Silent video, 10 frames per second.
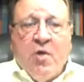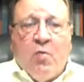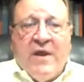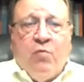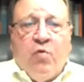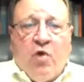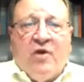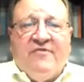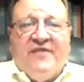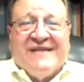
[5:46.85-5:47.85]
We
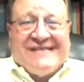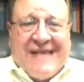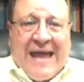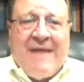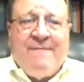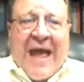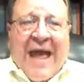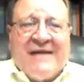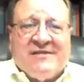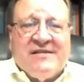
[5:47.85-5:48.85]
were the same
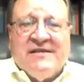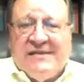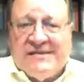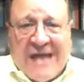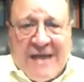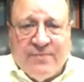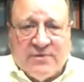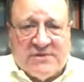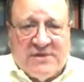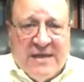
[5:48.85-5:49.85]
as the
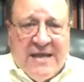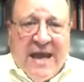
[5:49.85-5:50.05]
disciples.